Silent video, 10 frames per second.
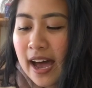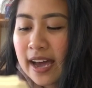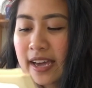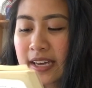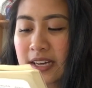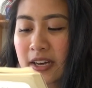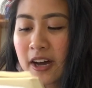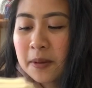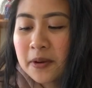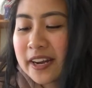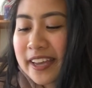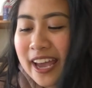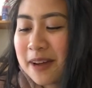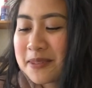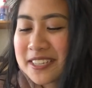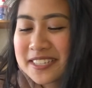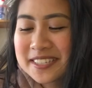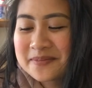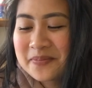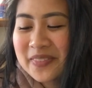I upgraded cameras
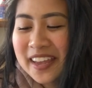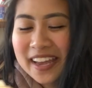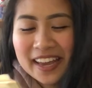and